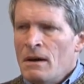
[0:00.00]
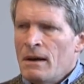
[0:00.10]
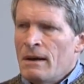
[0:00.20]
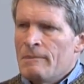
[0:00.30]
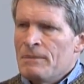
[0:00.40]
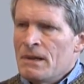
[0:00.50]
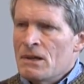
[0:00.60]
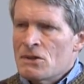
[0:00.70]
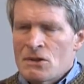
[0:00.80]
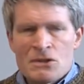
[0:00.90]
Um,
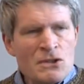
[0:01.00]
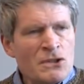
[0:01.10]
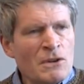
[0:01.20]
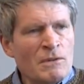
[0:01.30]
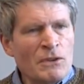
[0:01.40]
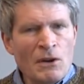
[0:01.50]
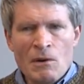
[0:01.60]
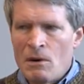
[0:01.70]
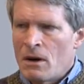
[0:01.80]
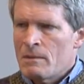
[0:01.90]
it's just there's certain
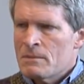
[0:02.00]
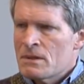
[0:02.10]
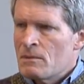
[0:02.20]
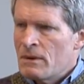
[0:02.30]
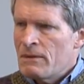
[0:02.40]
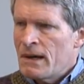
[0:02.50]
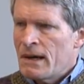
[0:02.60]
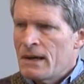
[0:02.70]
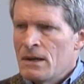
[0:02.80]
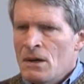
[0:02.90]
norms that we've
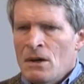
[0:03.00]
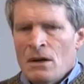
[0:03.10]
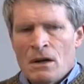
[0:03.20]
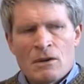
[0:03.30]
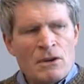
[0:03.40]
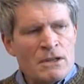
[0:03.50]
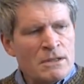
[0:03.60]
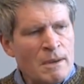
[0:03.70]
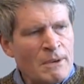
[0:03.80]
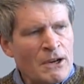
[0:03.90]
had across
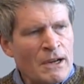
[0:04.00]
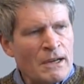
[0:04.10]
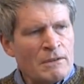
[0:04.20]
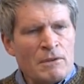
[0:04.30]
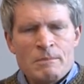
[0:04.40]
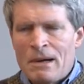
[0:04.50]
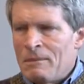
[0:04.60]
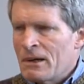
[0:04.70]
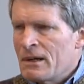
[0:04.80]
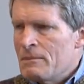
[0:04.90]
Democrat and
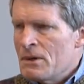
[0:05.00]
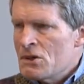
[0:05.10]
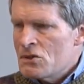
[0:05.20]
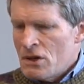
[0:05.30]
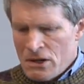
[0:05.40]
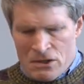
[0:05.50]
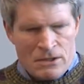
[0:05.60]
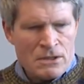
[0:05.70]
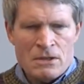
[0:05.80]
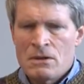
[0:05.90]
Republican
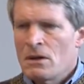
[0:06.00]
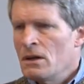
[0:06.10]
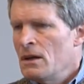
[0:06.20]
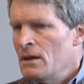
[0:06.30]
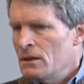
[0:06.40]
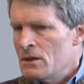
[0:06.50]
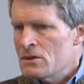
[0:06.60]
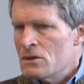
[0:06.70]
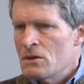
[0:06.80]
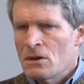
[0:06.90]
administrations, at
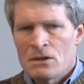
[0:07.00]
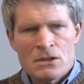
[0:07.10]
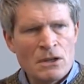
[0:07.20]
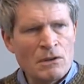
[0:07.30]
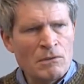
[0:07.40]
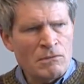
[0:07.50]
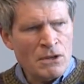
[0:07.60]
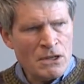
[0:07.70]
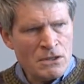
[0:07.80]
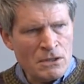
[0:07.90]
least until
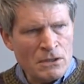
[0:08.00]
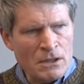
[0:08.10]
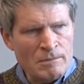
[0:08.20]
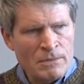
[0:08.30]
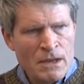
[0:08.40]
recently.